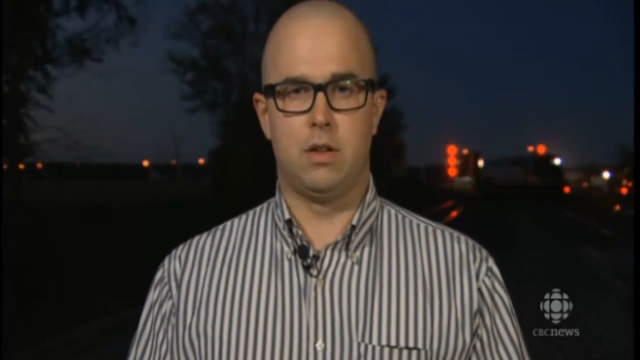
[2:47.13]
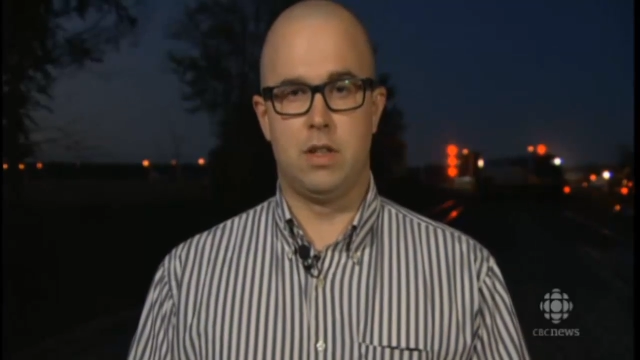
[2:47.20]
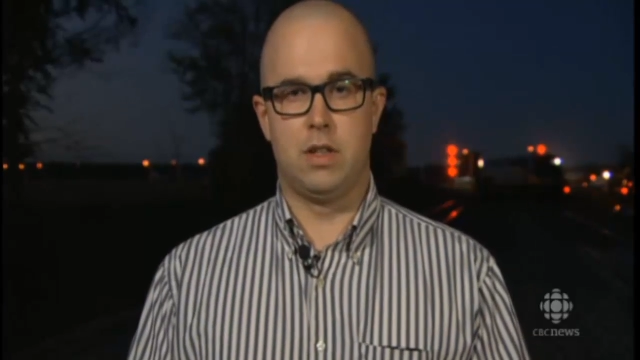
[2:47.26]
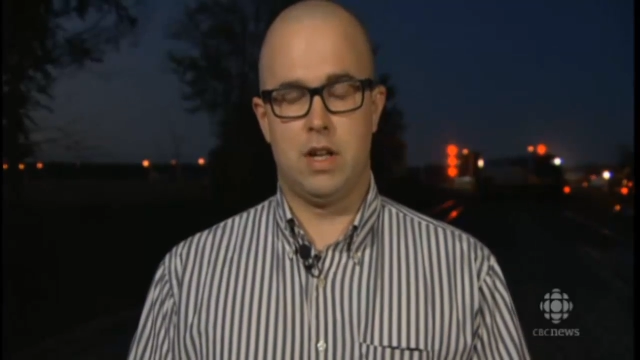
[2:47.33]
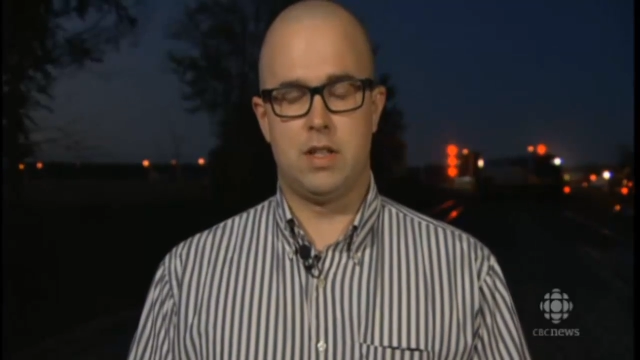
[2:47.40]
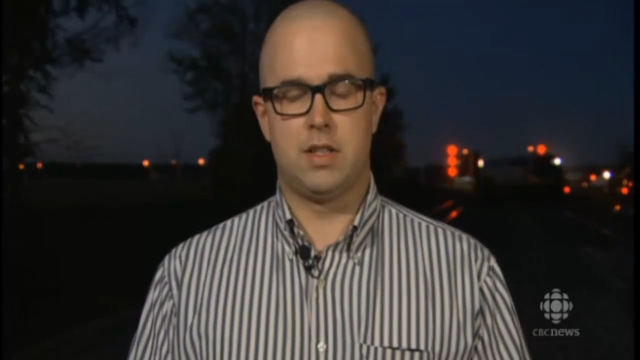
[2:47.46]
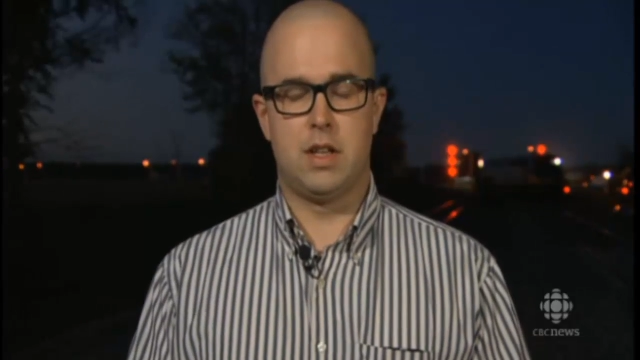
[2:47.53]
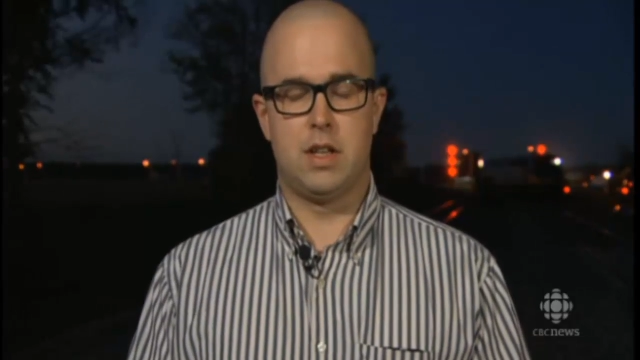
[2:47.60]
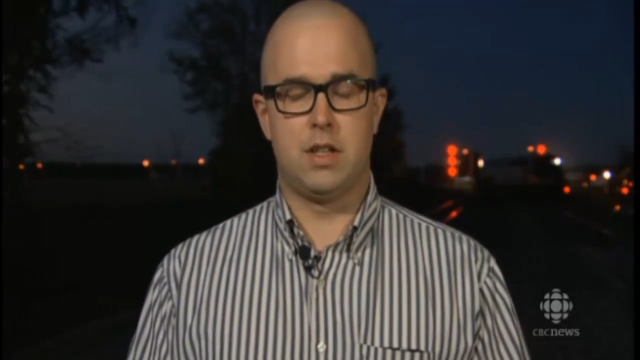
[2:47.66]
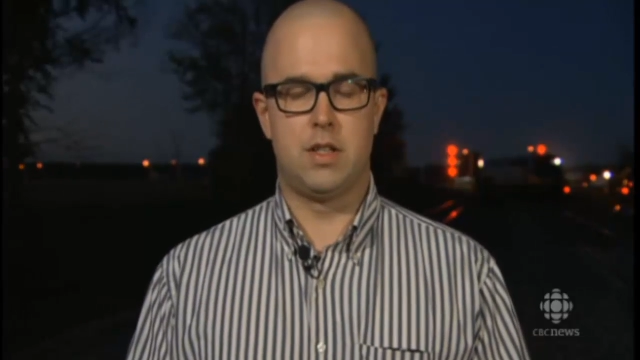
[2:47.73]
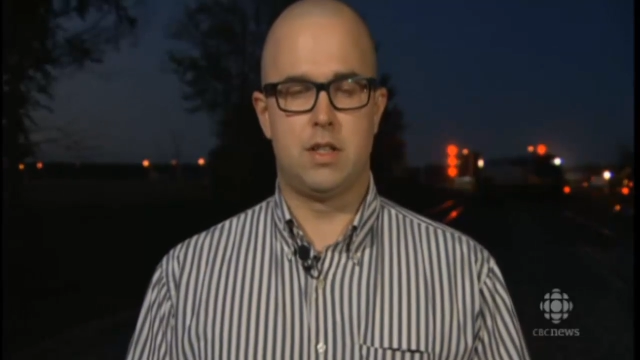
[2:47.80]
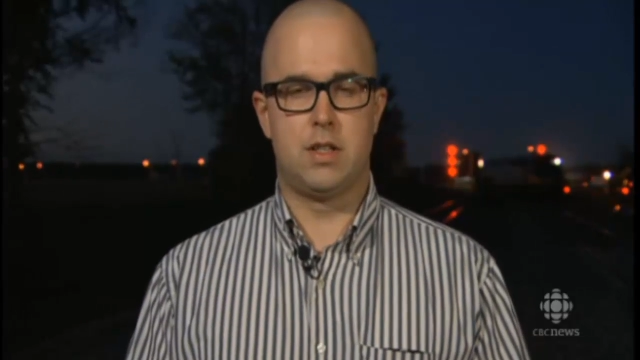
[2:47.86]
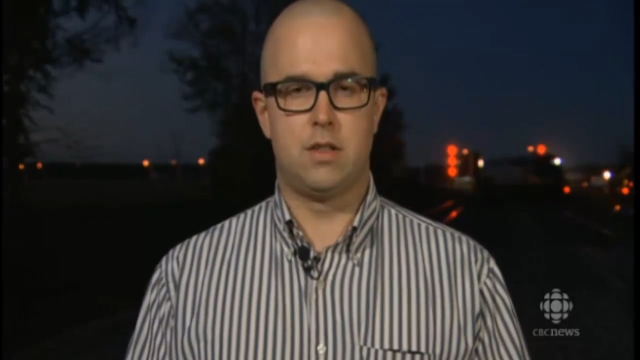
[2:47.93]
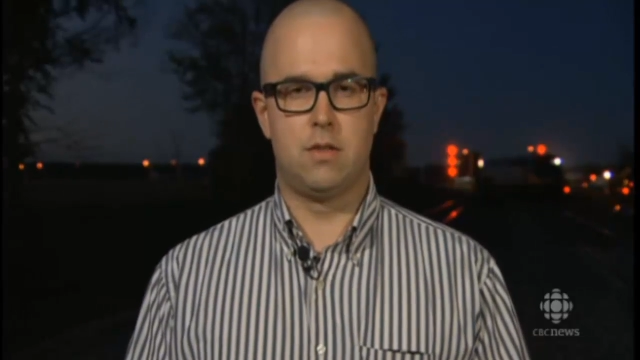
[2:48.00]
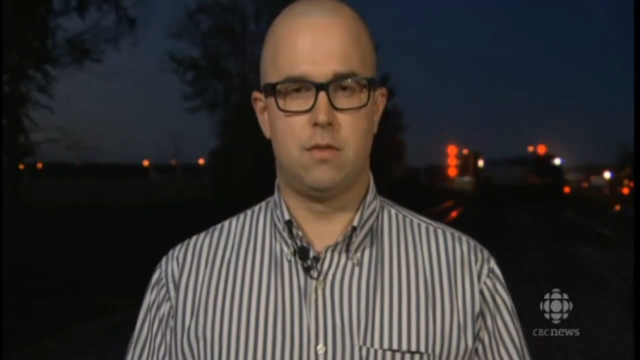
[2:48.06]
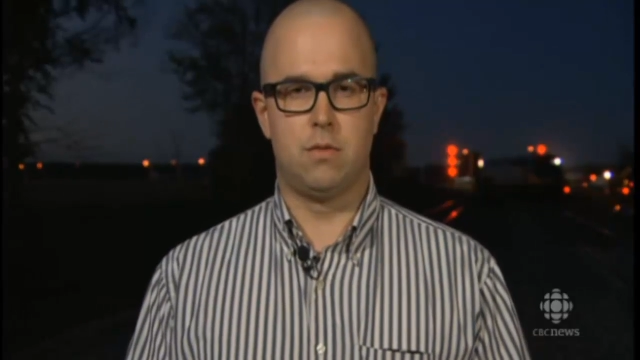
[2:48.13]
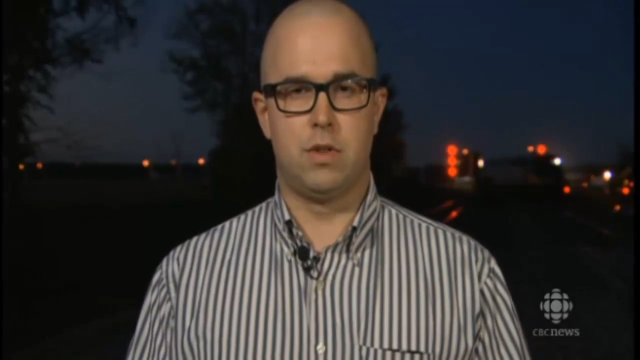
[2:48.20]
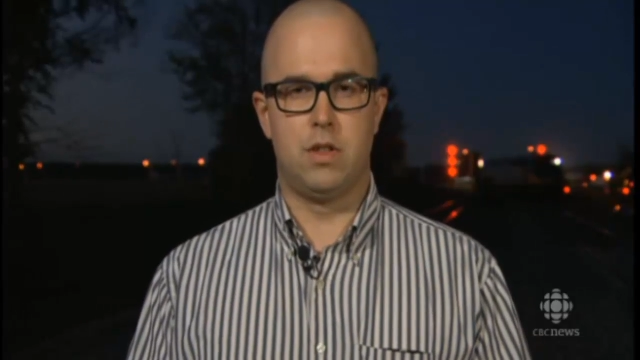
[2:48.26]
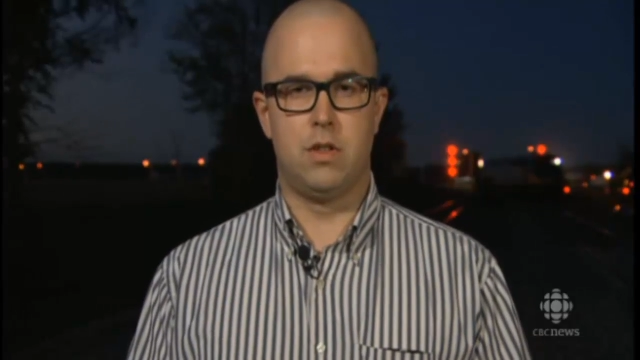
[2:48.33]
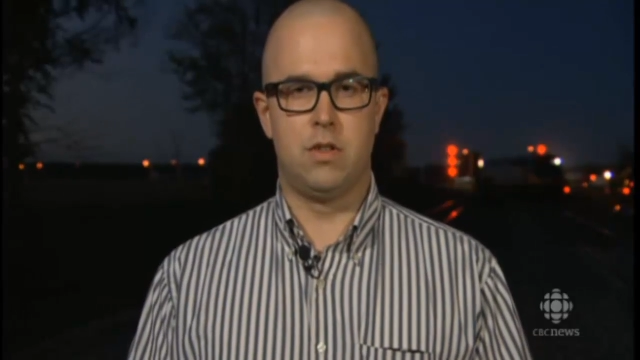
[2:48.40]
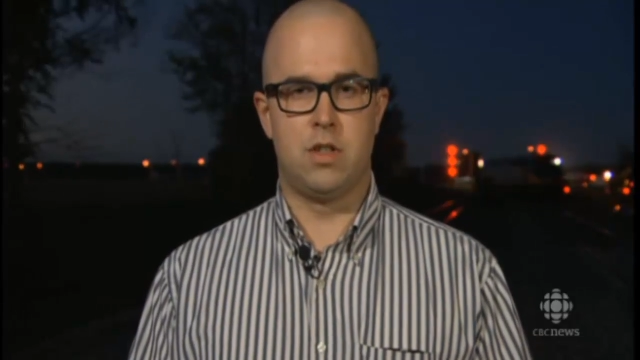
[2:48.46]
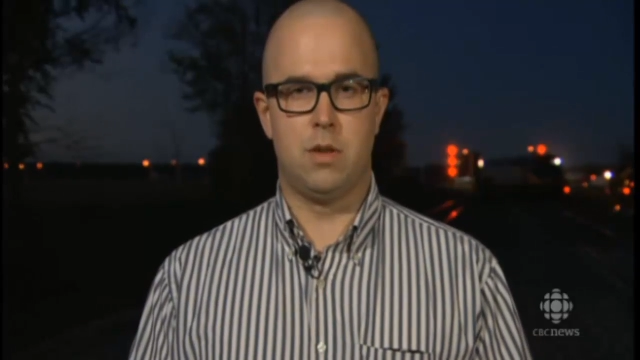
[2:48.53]
all that's that's
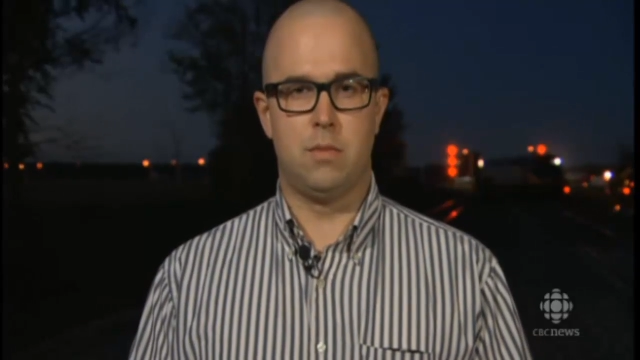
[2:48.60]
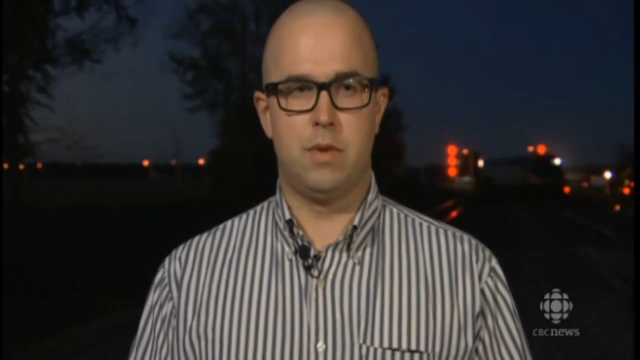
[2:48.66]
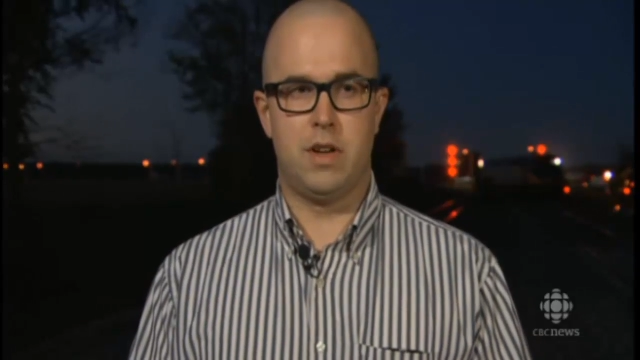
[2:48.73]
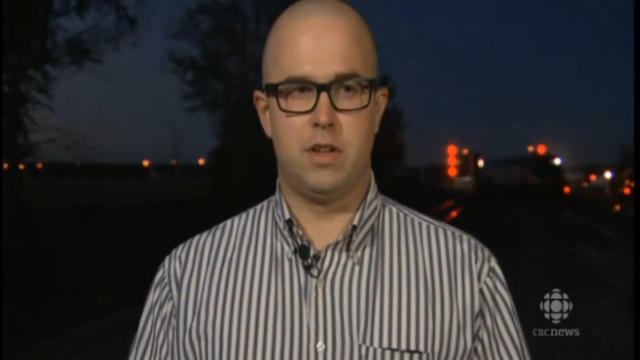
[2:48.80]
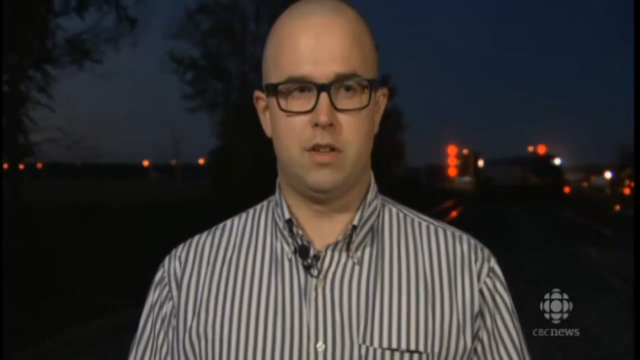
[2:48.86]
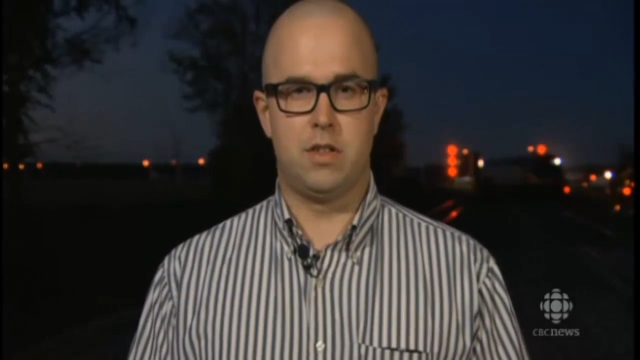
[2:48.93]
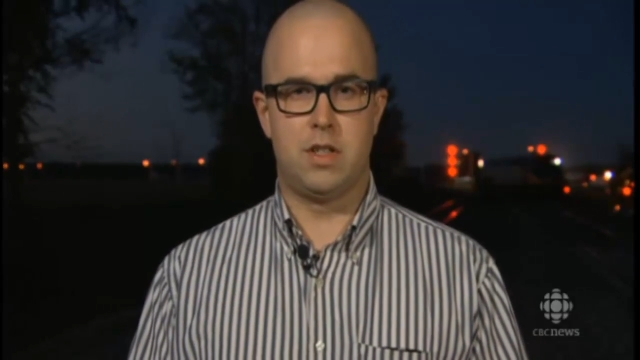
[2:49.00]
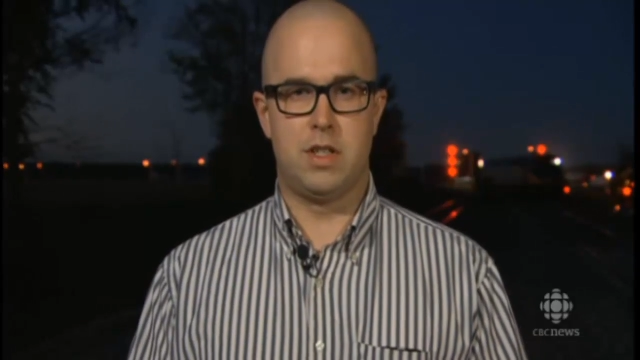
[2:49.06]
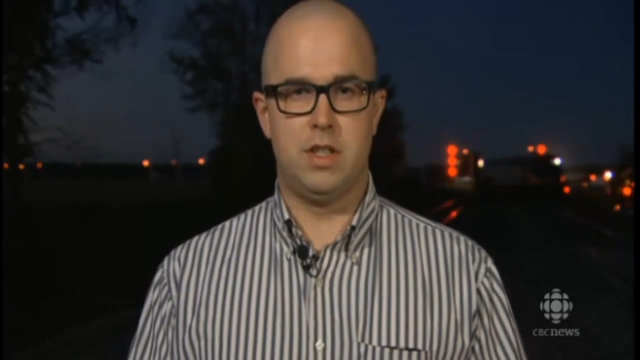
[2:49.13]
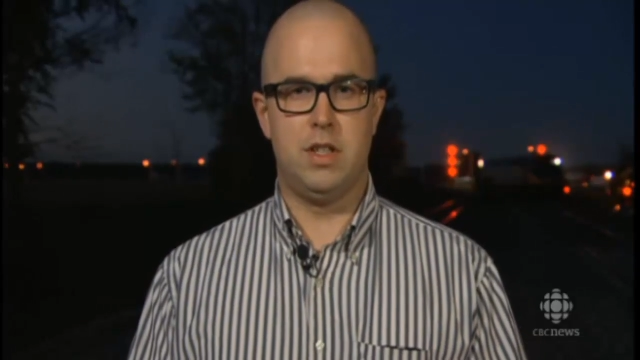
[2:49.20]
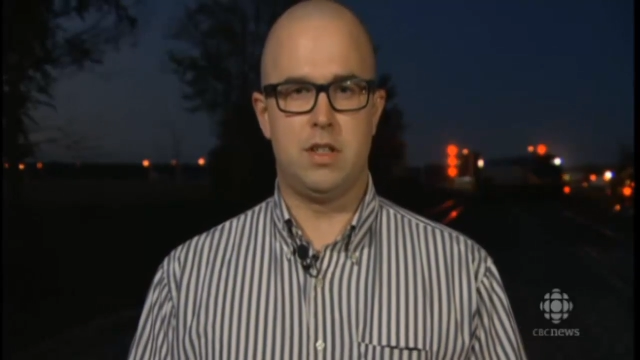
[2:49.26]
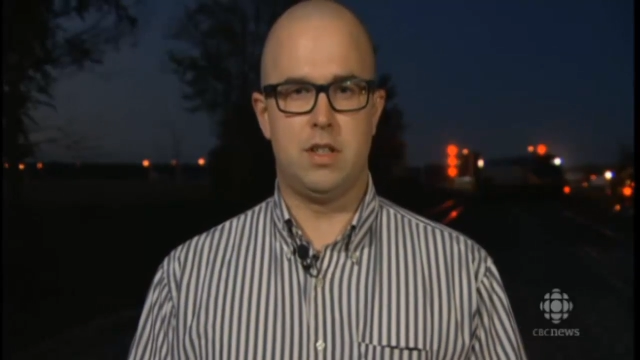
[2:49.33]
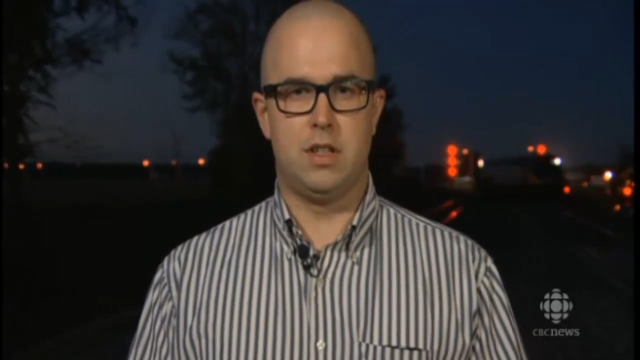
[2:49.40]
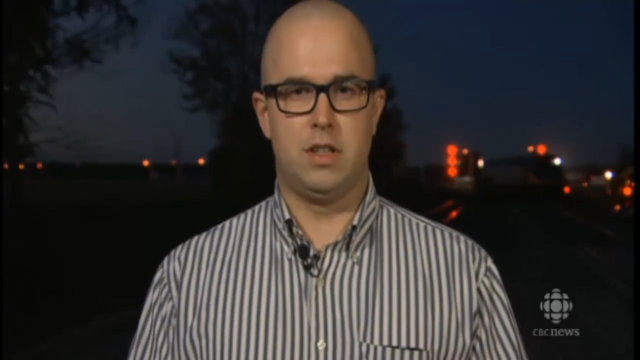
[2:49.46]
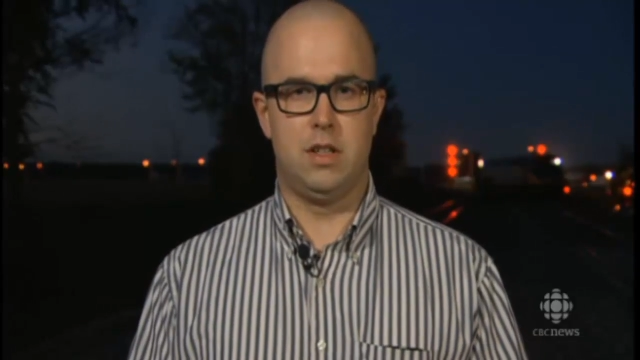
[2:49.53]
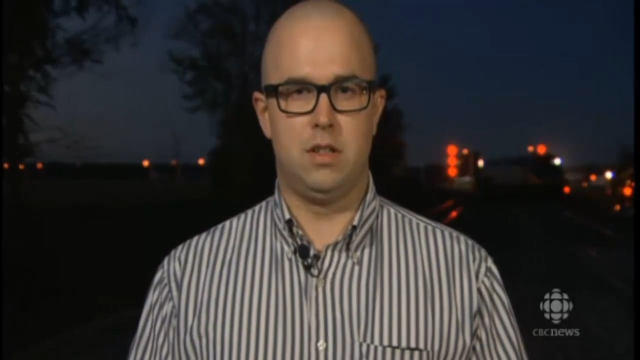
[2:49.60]
when you jump out of your seat and,